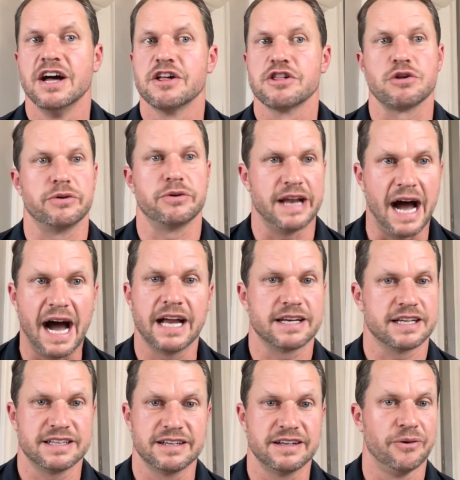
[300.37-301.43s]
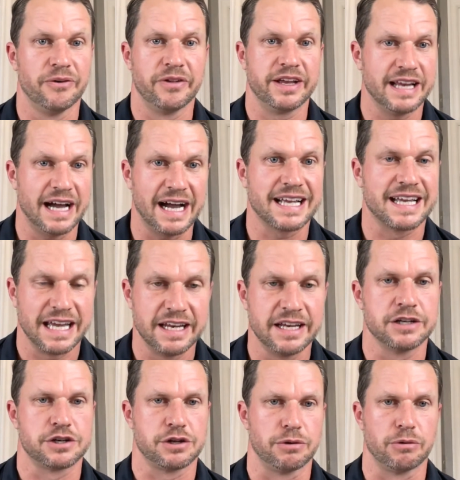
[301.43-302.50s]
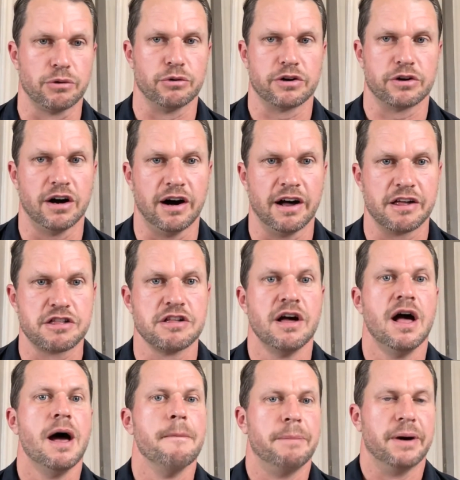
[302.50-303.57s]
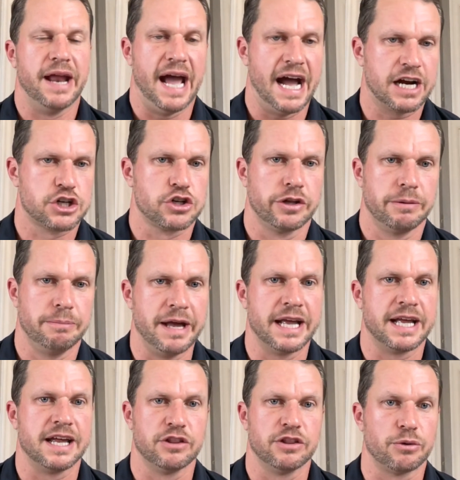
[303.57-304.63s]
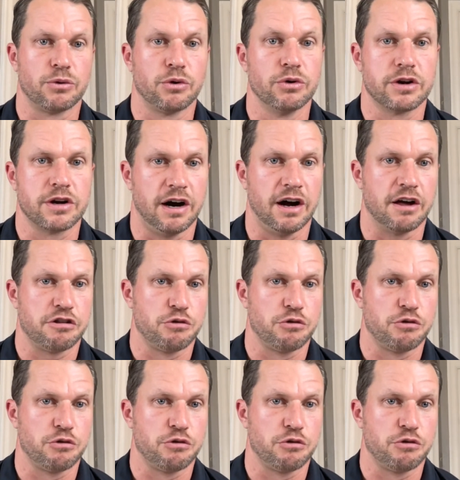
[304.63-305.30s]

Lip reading: So not only not getting to the root cause, but actually making the root cause